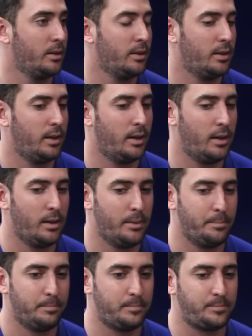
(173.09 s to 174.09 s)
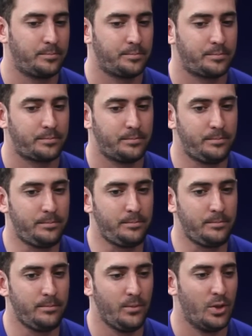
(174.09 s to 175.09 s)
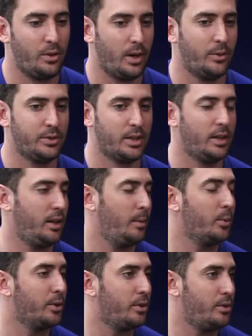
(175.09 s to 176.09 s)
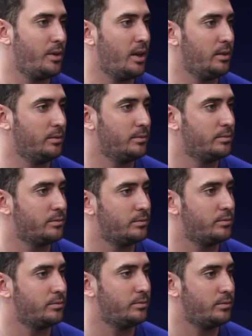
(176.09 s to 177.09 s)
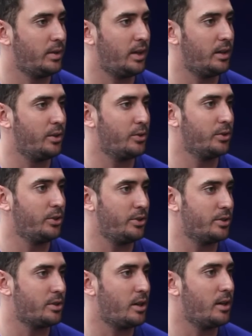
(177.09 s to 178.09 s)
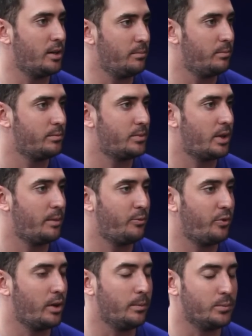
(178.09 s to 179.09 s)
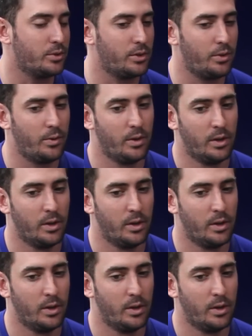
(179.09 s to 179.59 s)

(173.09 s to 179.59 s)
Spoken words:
you know, I was kind of able to do that at an earlier timing frame. So,